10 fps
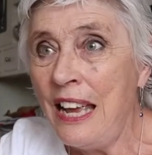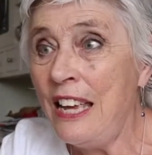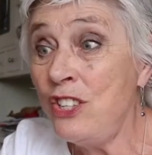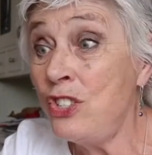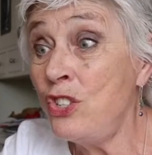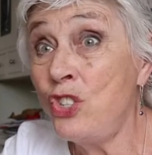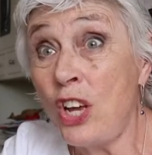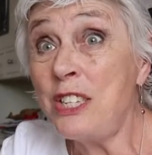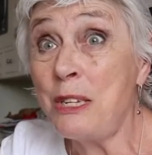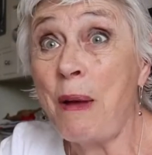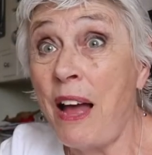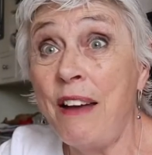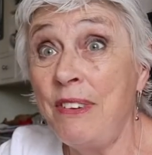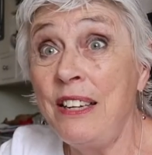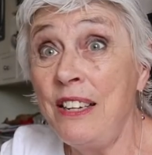is just about
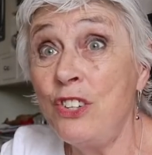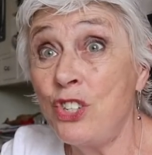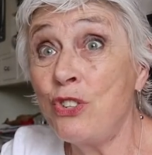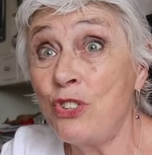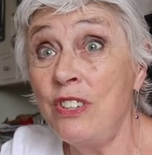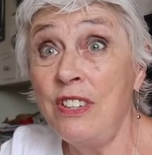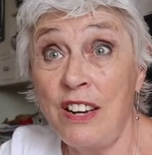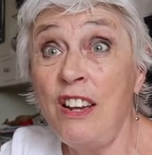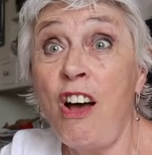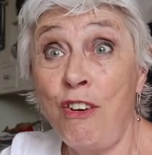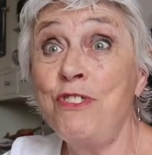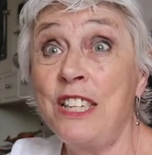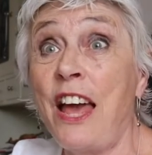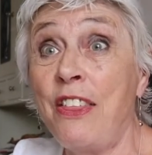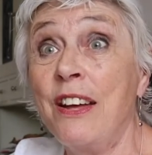having children laugh
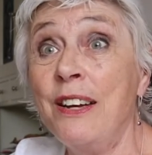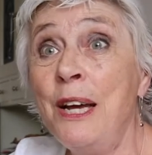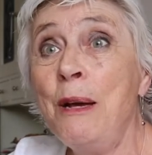together,